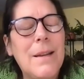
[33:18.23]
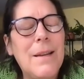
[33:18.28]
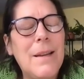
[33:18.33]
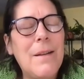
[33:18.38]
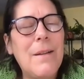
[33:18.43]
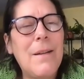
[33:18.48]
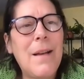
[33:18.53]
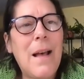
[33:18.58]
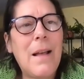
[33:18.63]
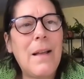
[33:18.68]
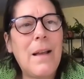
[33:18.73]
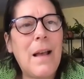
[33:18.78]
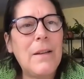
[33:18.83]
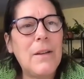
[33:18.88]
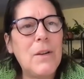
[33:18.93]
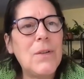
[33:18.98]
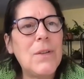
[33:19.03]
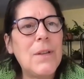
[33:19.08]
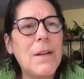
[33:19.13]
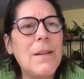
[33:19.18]
you know I'll, I'll
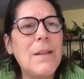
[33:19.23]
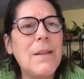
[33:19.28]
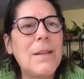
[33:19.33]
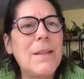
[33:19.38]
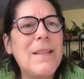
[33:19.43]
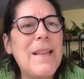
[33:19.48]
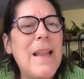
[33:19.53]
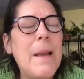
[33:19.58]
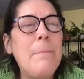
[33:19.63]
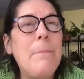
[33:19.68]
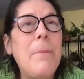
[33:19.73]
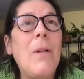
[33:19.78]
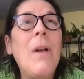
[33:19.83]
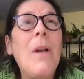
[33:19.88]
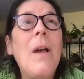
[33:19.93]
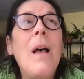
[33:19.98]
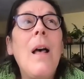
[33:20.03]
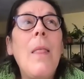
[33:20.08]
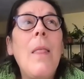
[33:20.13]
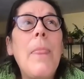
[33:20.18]
use it as an example
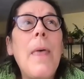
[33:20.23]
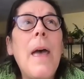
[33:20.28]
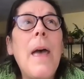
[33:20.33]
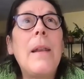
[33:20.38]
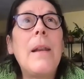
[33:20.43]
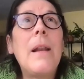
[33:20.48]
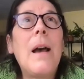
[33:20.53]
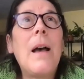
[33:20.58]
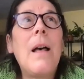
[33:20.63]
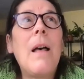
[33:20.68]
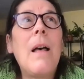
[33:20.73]
that